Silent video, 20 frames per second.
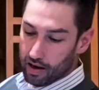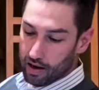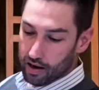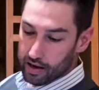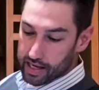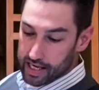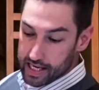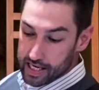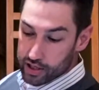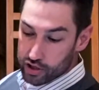
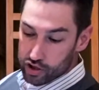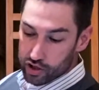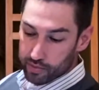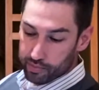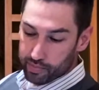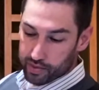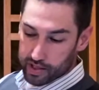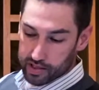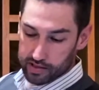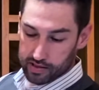
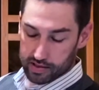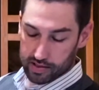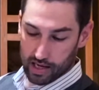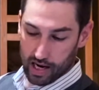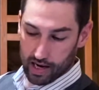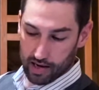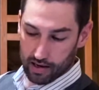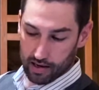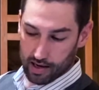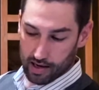Egypt and
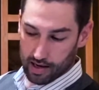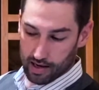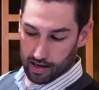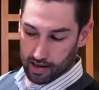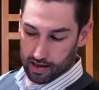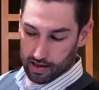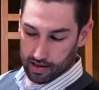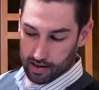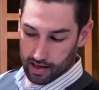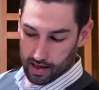Sinai
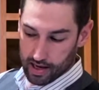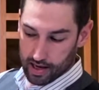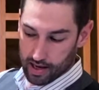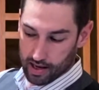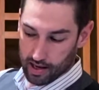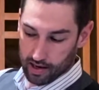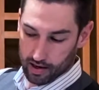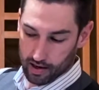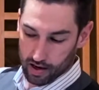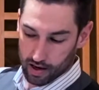
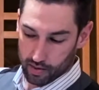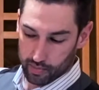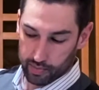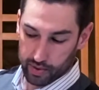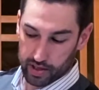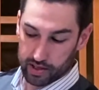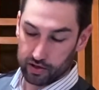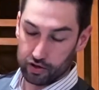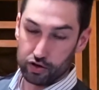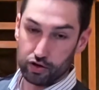and up
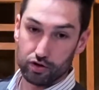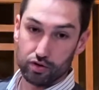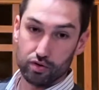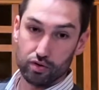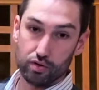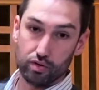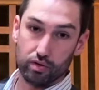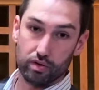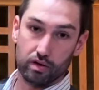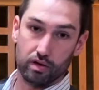
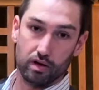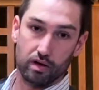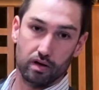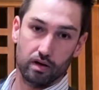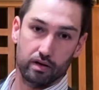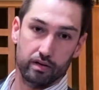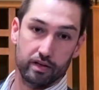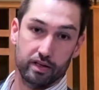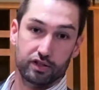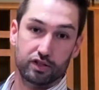into
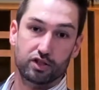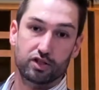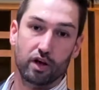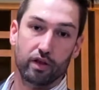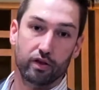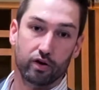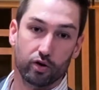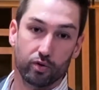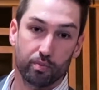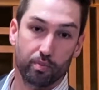the
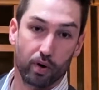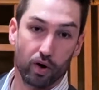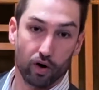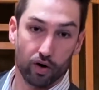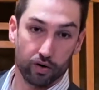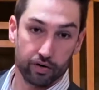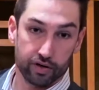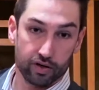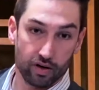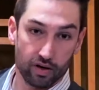southern
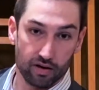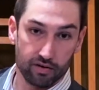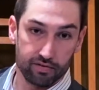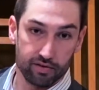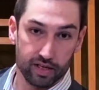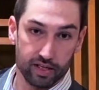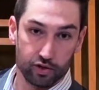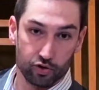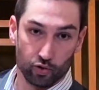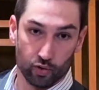part of
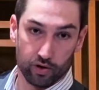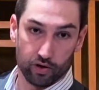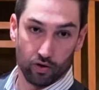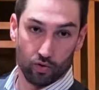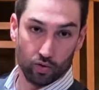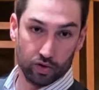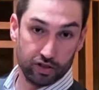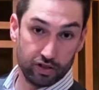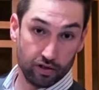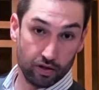Israel,
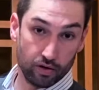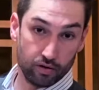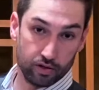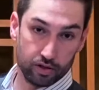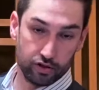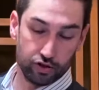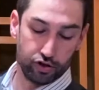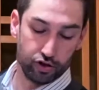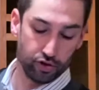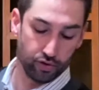what's known
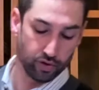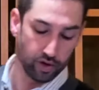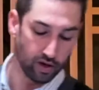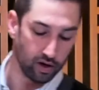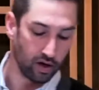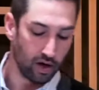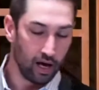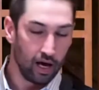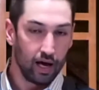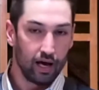as Judah.
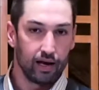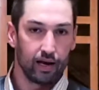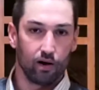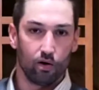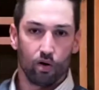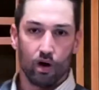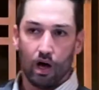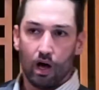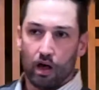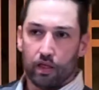
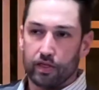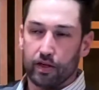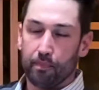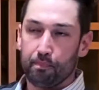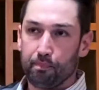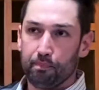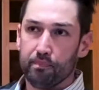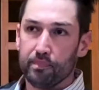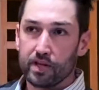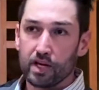Now,
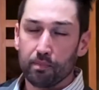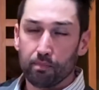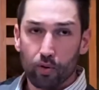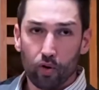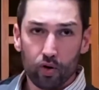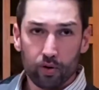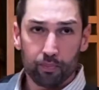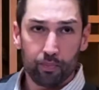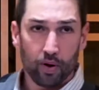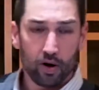the
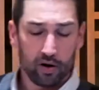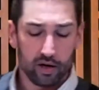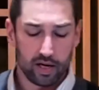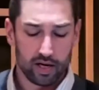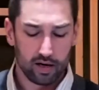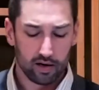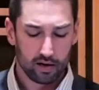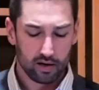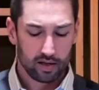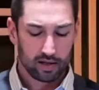important part
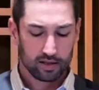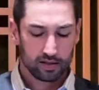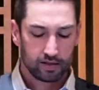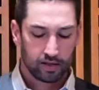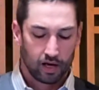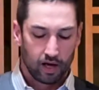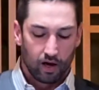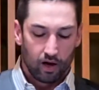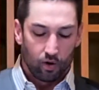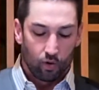here
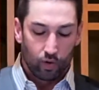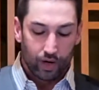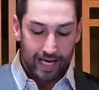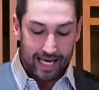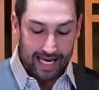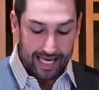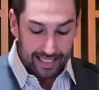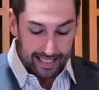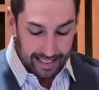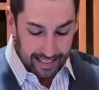is when
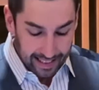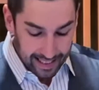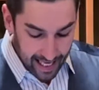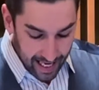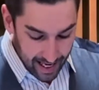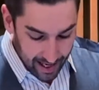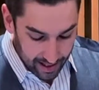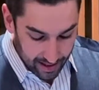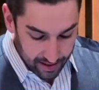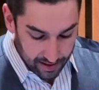he
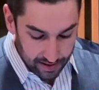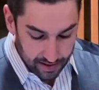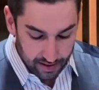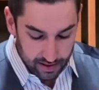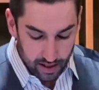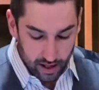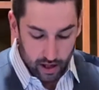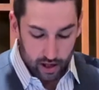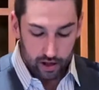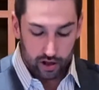
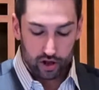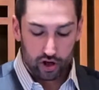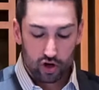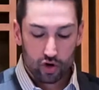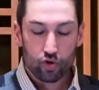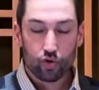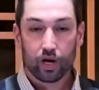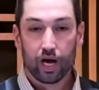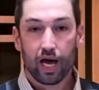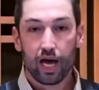says,
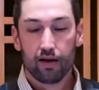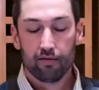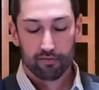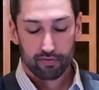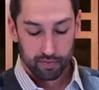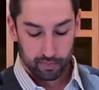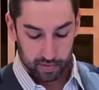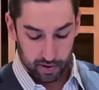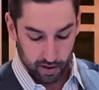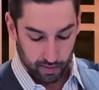you came
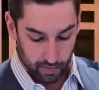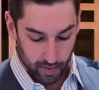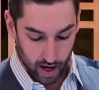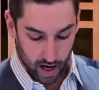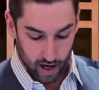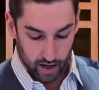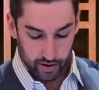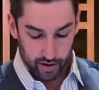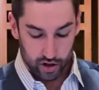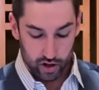from
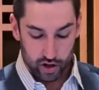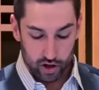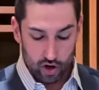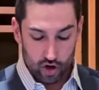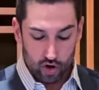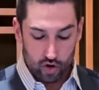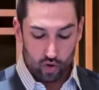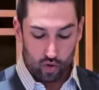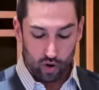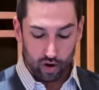Teman,
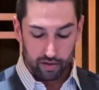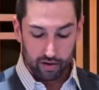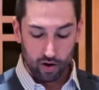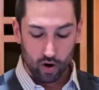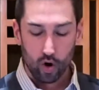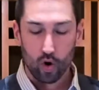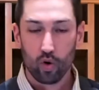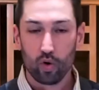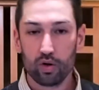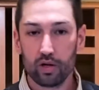you are the
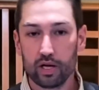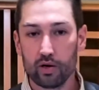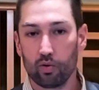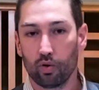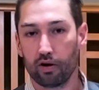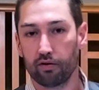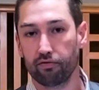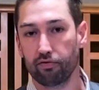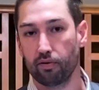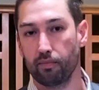Holy
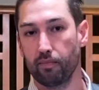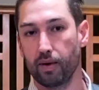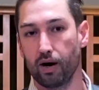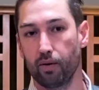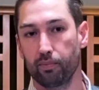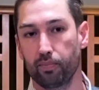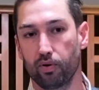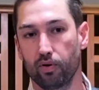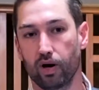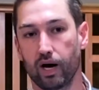One from
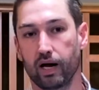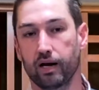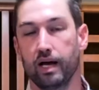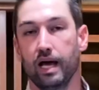Mount Paran,